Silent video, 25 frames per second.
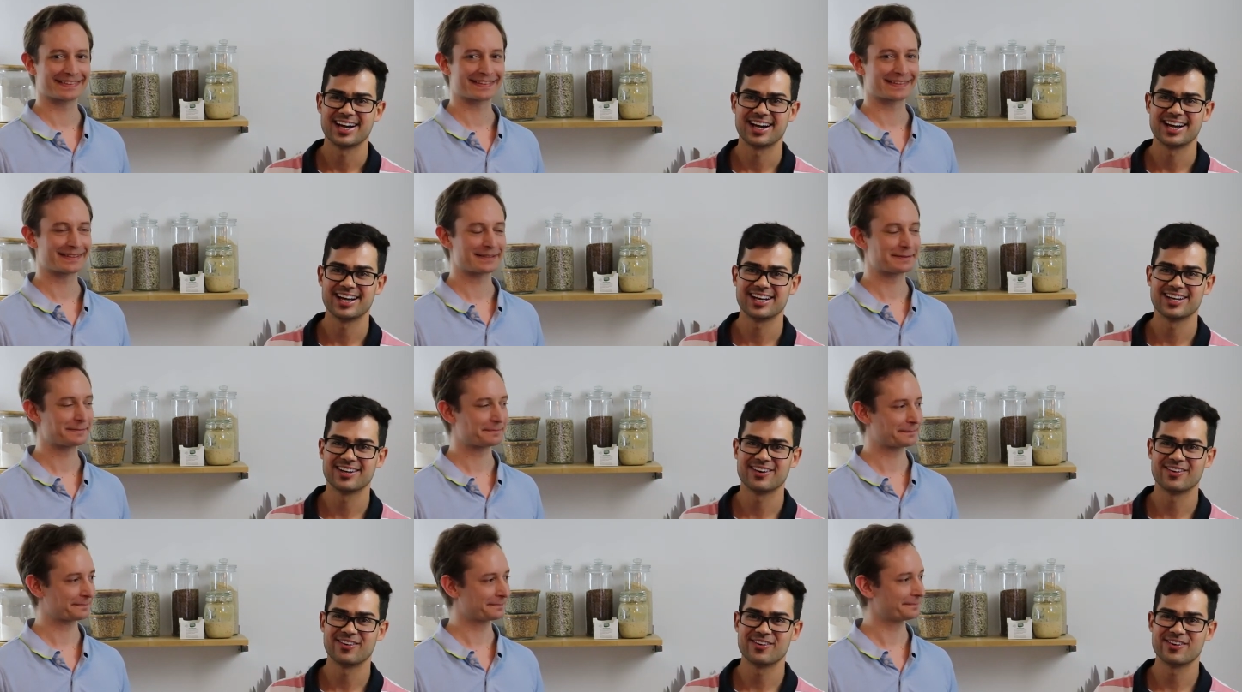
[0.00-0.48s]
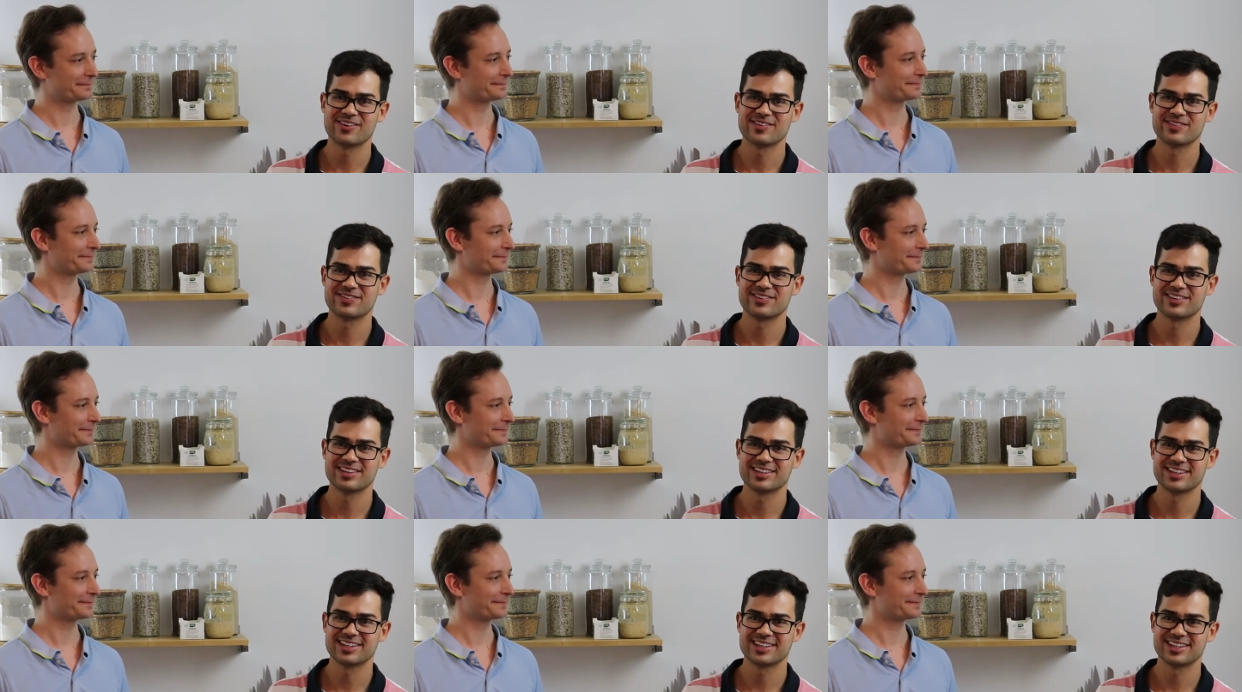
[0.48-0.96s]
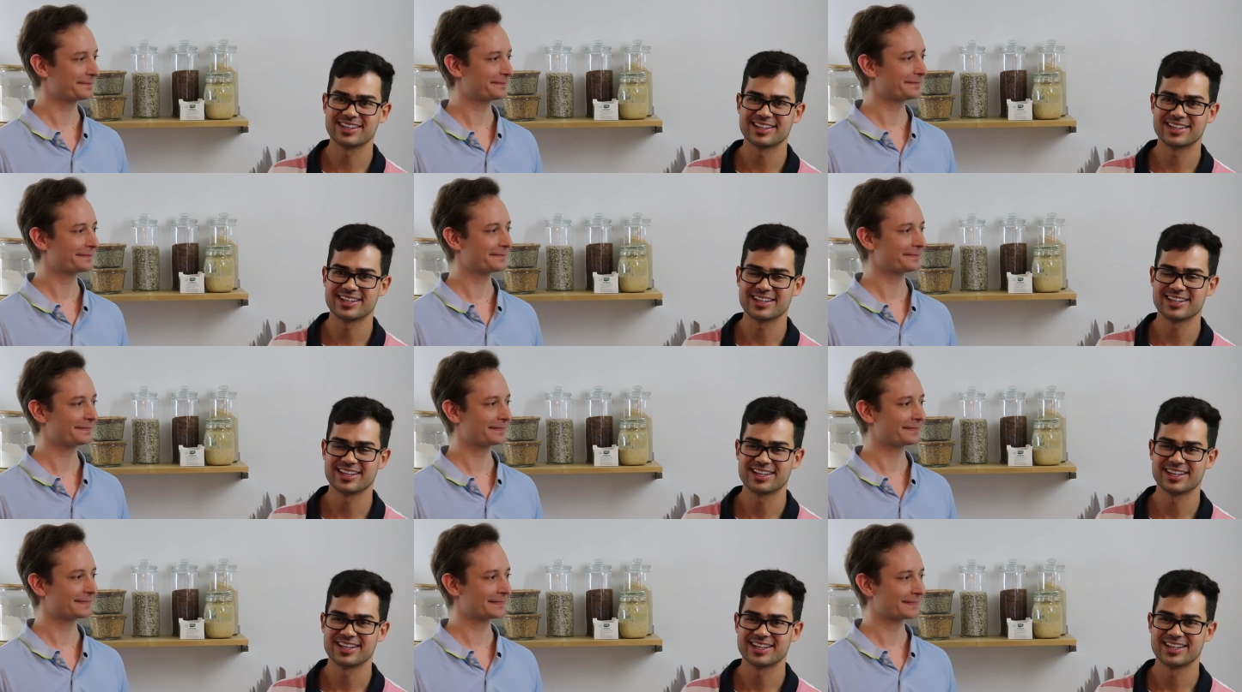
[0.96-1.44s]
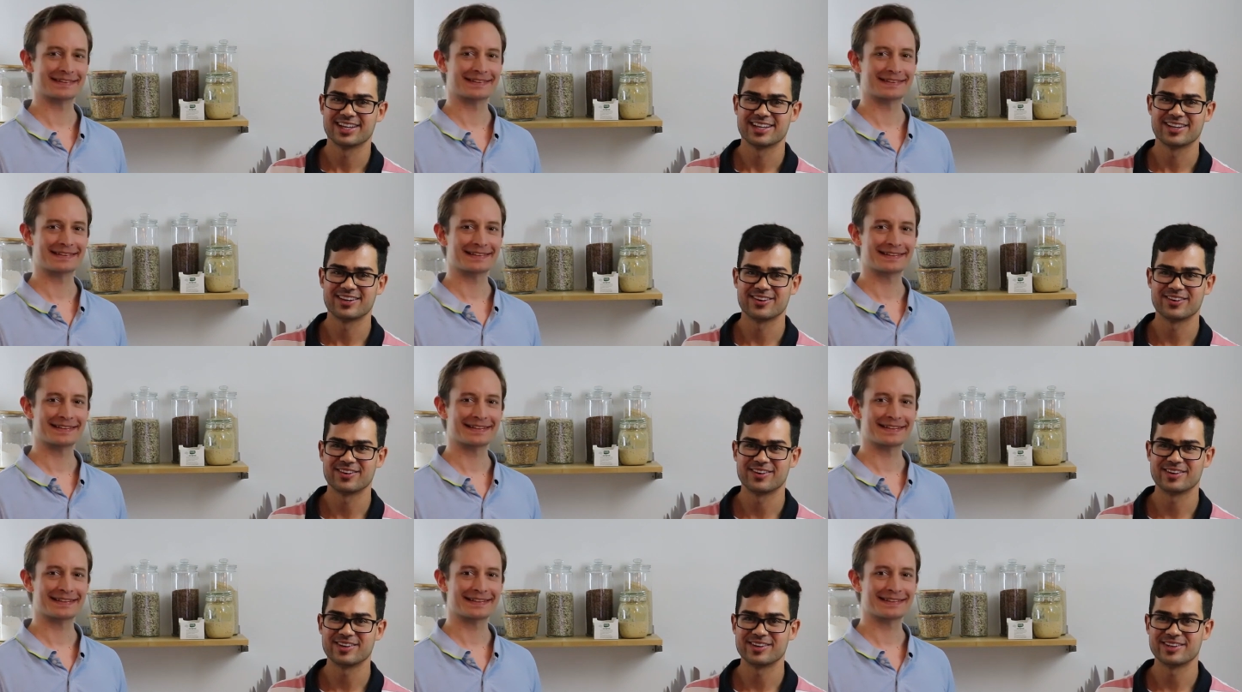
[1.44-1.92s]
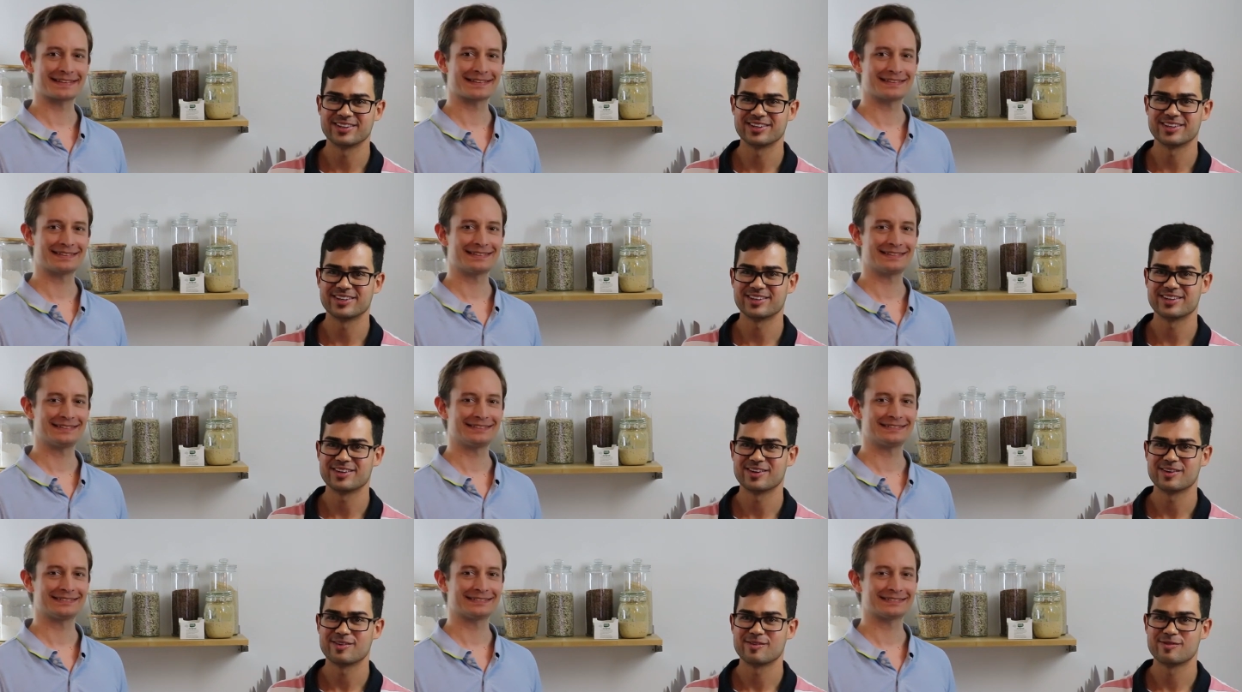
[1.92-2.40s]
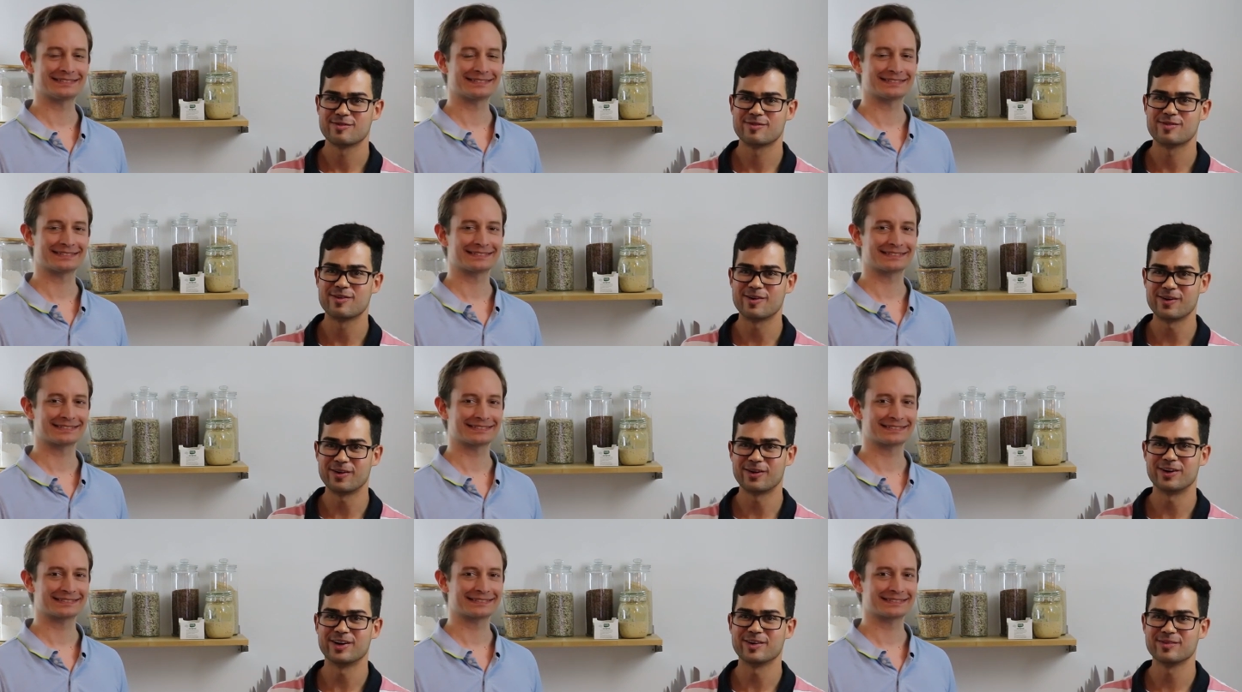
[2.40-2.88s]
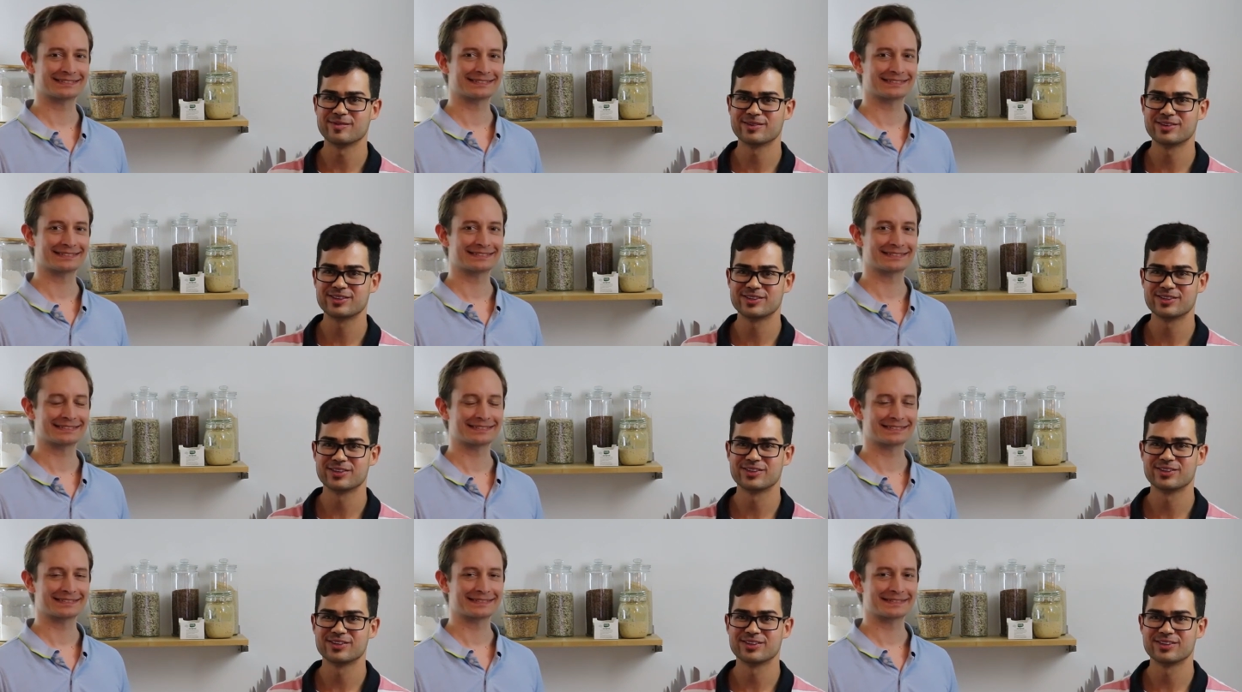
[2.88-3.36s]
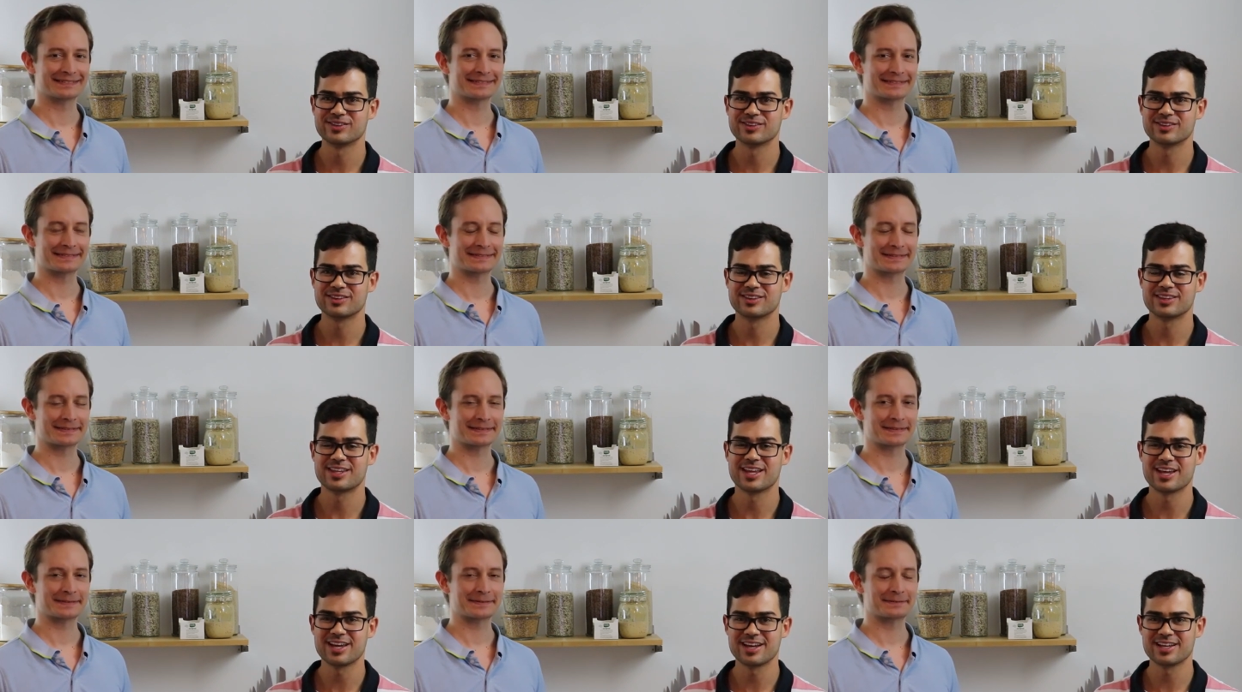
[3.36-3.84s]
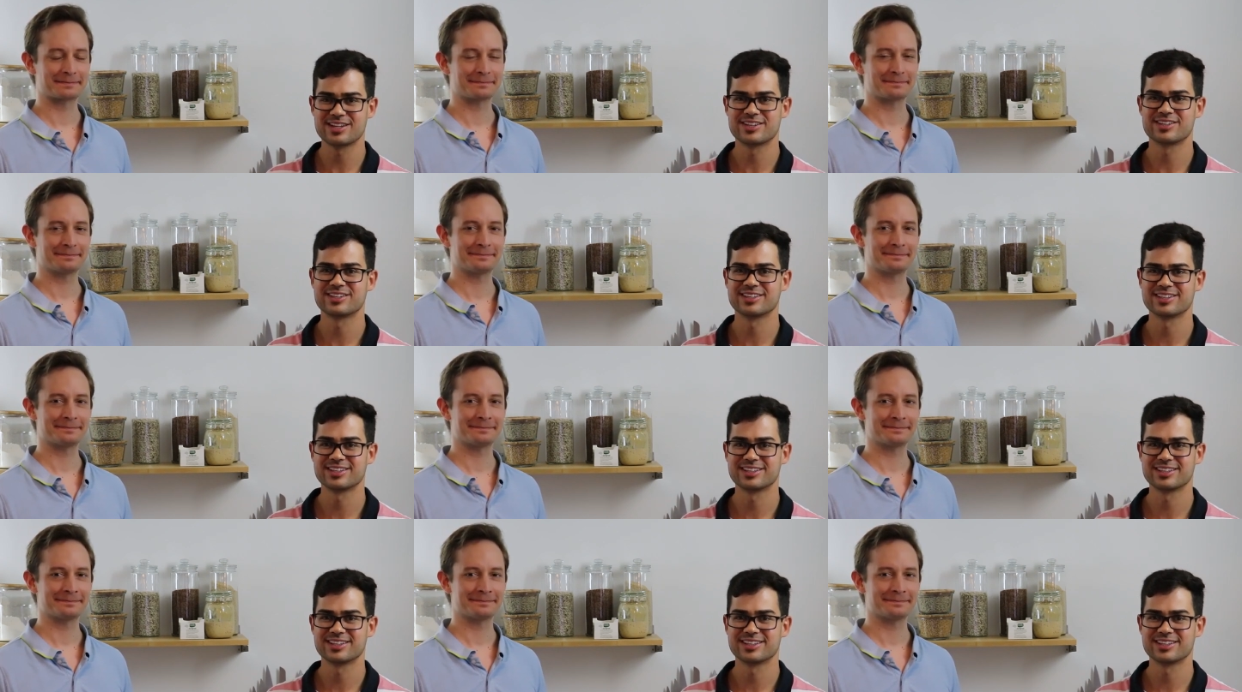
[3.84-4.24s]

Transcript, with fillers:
Speaker 1: I love your form to teach